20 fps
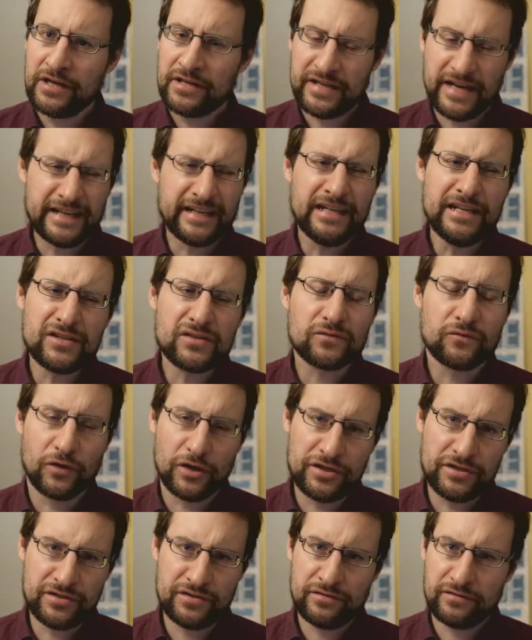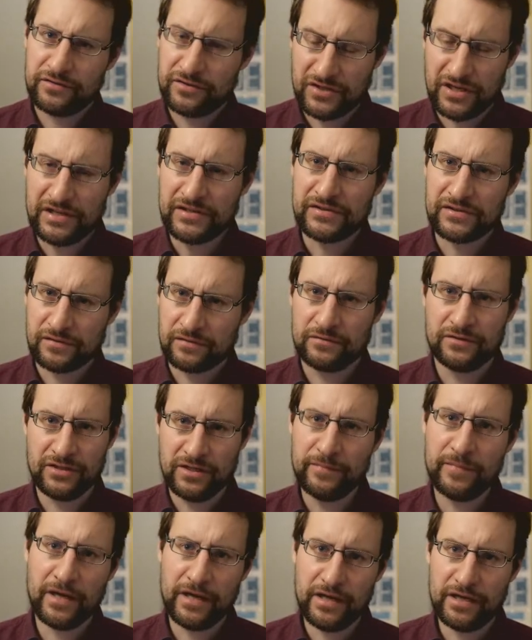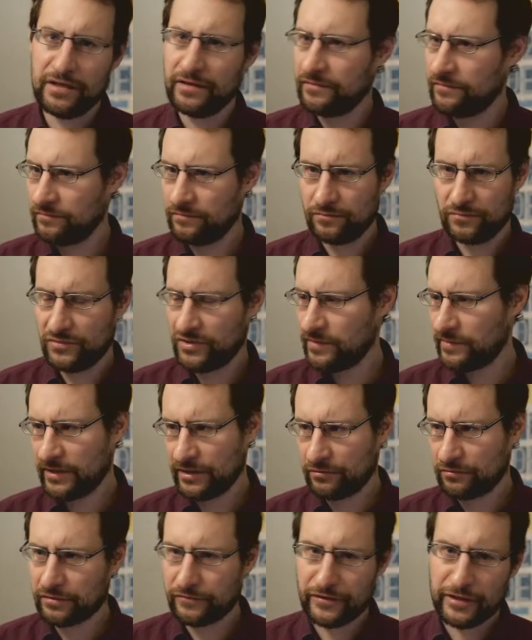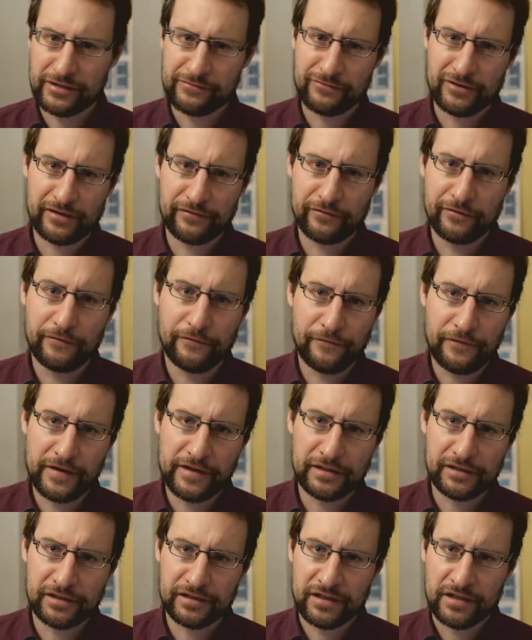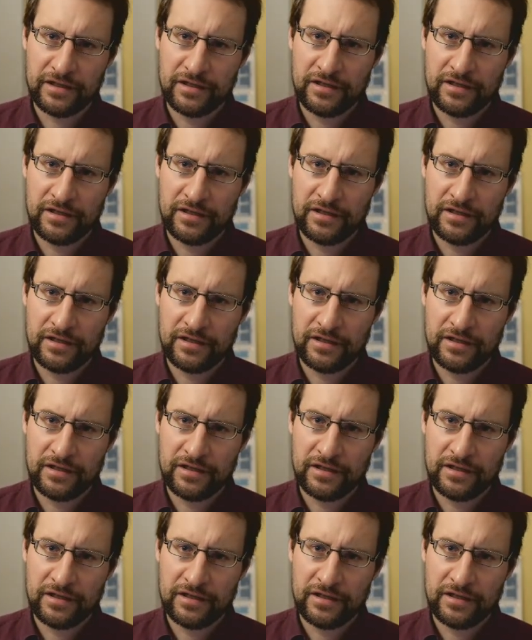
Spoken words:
at least one test, DMA notification, whatever, failed.